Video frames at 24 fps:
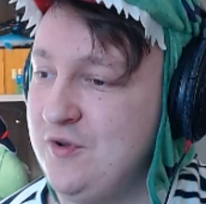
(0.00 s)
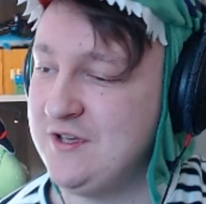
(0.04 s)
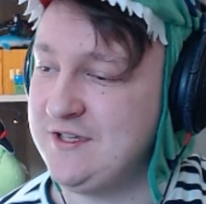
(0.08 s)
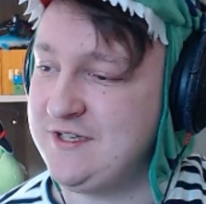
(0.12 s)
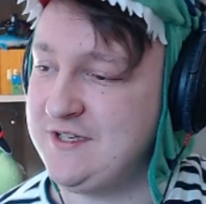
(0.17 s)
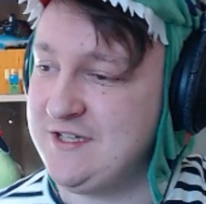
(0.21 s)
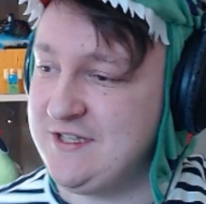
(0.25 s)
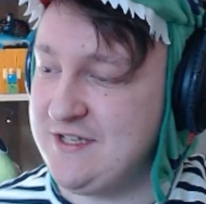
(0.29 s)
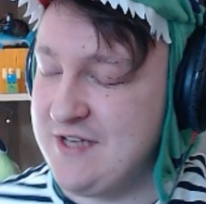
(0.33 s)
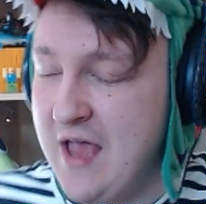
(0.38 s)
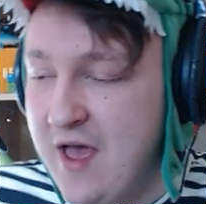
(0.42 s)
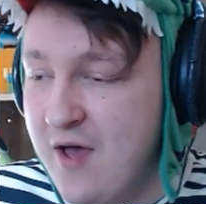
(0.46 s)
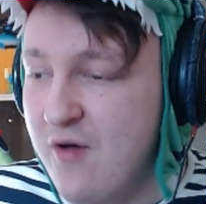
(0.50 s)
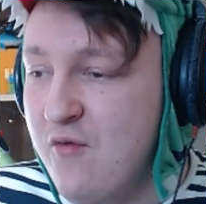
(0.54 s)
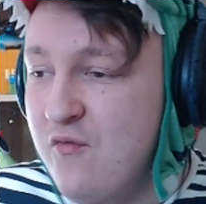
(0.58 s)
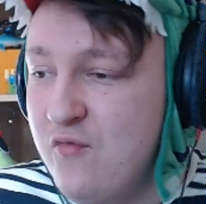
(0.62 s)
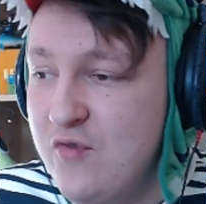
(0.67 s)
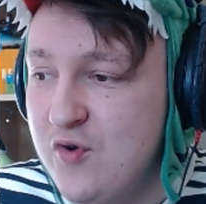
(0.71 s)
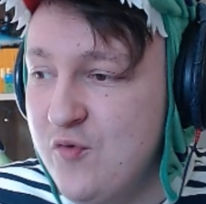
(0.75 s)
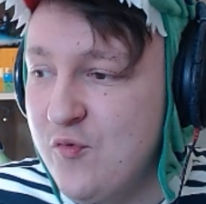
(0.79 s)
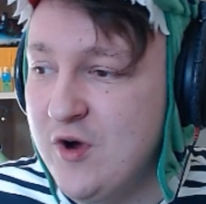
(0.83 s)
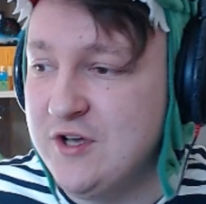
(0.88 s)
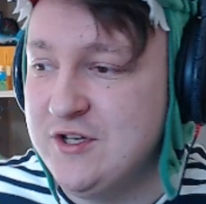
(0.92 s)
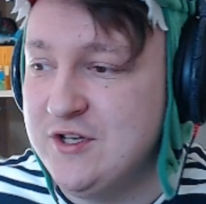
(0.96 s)
because it's
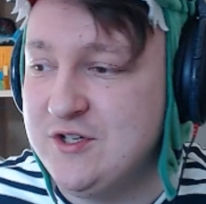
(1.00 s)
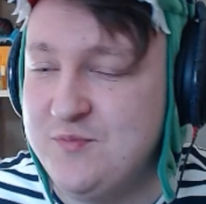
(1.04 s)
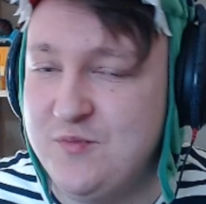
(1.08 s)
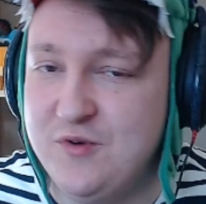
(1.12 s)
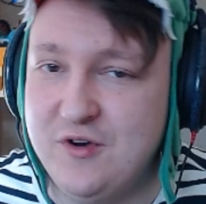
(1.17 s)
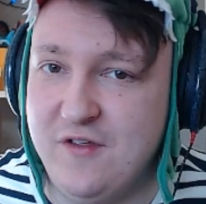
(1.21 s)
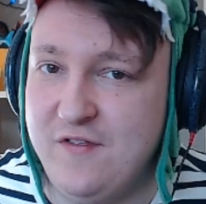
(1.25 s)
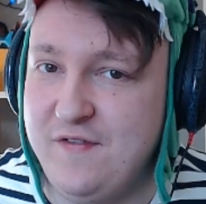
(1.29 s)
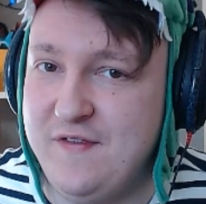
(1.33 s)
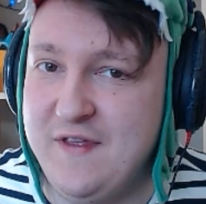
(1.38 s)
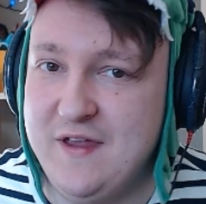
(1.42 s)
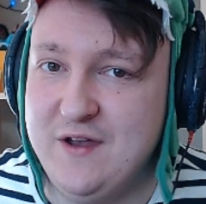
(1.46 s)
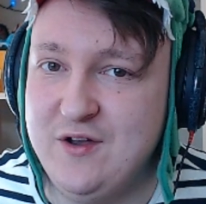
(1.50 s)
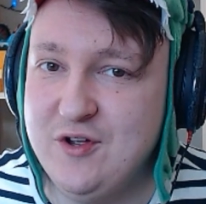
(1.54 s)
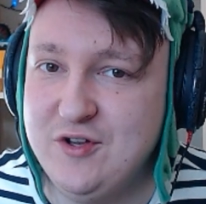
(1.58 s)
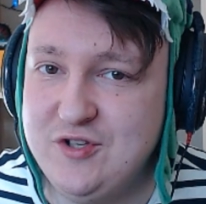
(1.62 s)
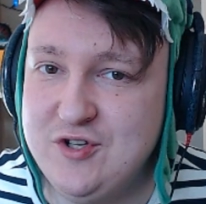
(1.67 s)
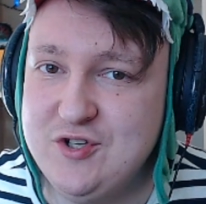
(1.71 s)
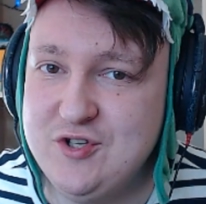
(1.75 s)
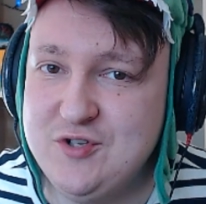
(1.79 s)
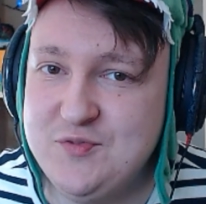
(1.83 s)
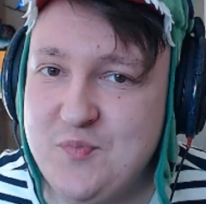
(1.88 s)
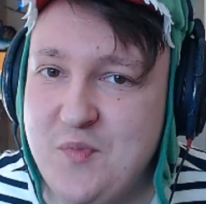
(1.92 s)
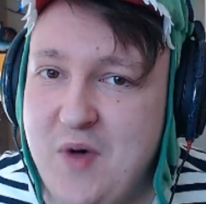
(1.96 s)
everyone's birthday, not
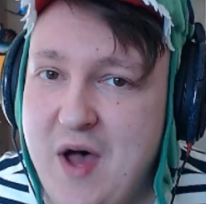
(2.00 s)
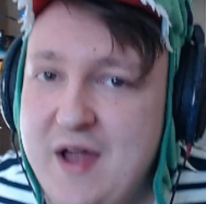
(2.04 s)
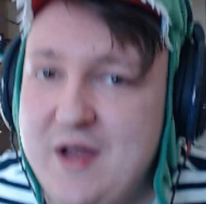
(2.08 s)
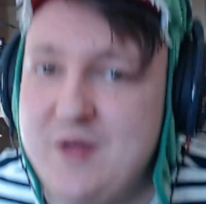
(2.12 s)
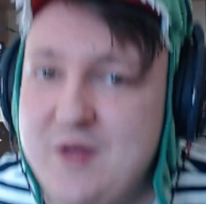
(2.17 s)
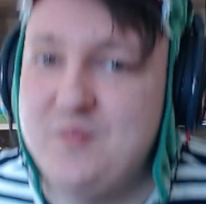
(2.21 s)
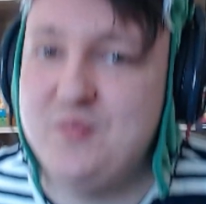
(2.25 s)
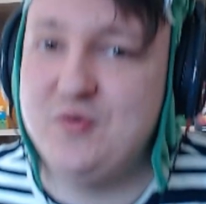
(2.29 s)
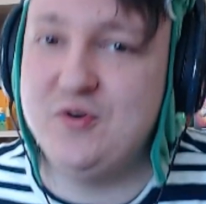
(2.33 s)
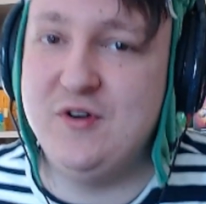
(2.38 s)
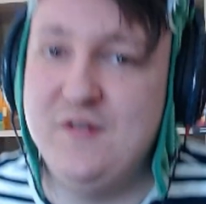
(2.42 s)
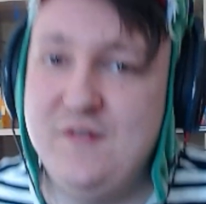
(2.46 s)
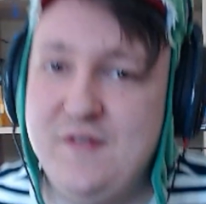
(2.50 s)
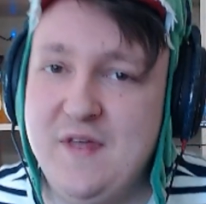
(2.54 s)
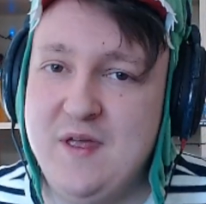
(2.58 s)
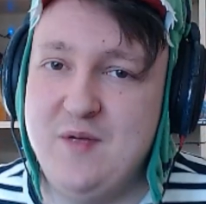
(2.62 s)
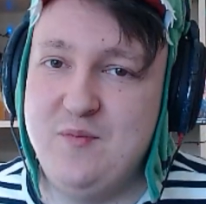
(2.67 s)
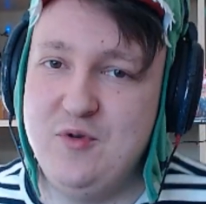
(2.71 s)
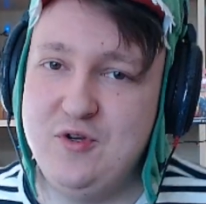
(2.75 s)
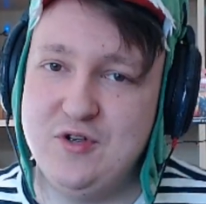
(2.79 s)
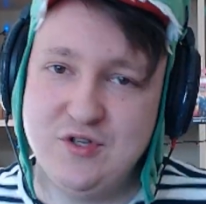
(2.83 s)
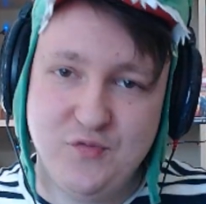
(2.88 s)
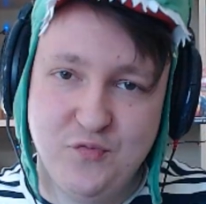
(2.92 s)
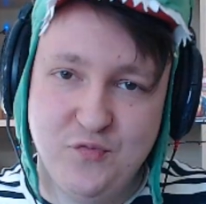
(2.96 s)
just my birthday,
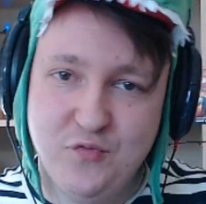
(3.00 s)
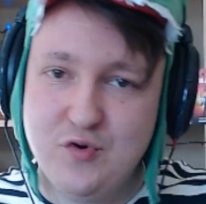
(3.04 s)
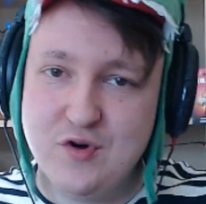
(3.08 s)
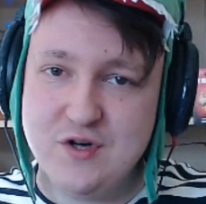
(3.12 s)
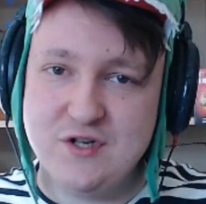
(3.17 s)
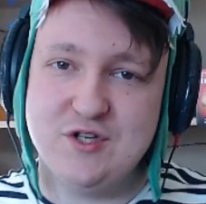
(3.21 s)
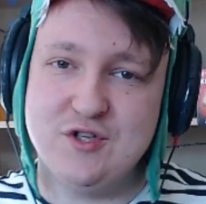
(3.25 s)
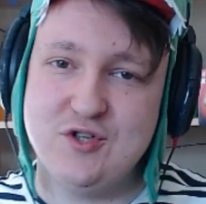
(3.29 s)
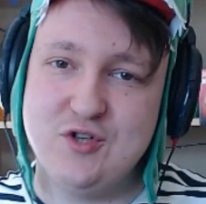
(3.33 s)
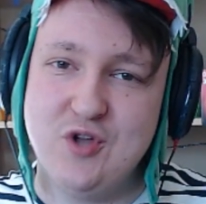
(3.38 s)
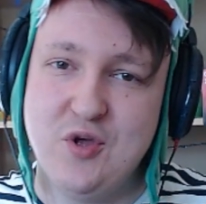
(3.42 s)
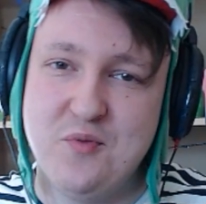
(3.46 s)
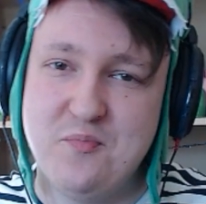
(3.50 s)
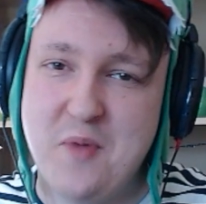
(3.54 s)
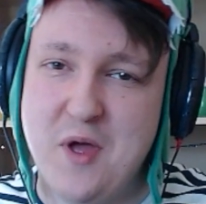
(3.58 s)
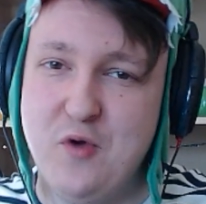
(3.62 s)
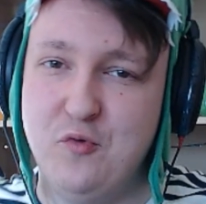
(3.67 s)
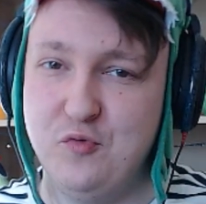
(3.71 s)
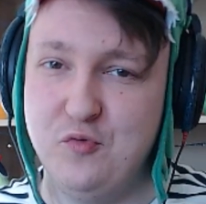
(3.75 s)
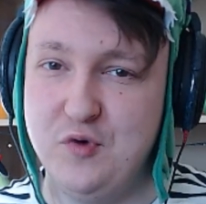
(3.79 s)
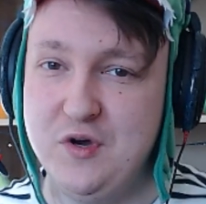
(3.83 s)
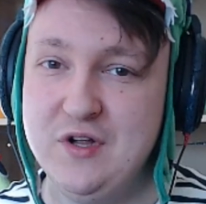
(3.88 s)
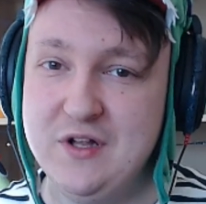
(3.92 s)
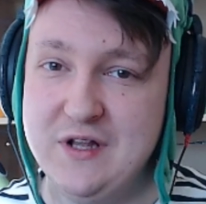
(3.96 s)
because of course it's not my
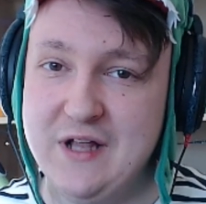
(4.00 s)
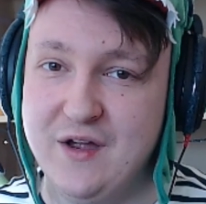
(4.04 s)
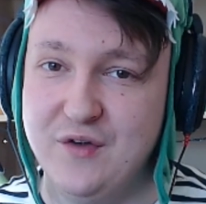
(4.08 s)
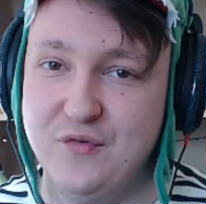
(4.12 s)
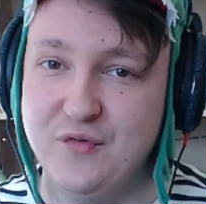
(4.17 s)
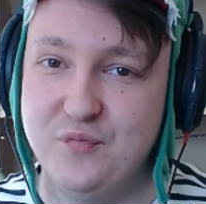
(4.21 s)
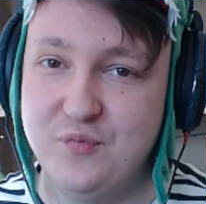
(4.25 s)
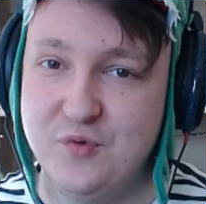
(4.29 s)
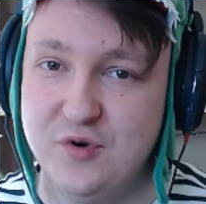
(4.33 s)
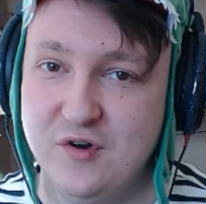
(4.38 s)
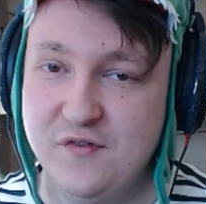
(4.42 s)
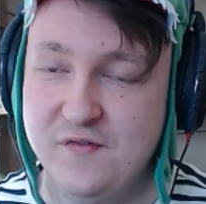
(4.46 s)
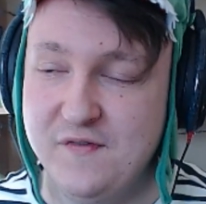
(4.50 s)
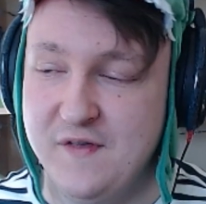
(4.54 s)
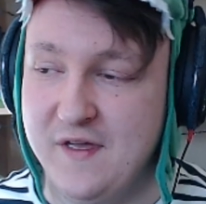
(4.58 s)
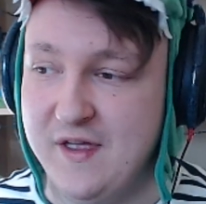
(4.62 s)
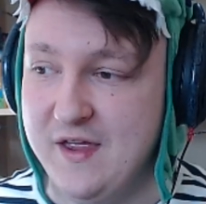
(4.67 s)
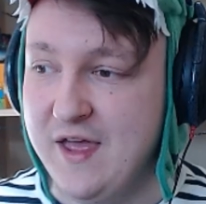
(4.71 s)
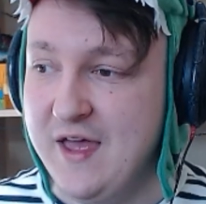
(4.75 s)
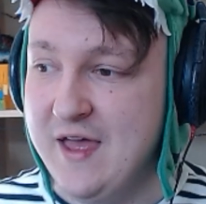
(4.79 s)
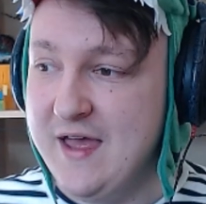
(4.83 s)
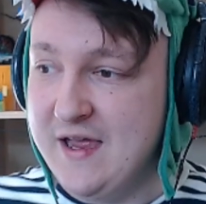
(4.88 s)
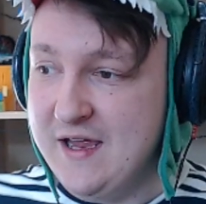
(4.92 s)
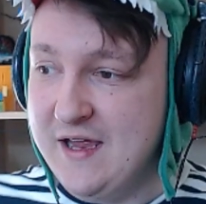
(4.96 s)
real life birthday.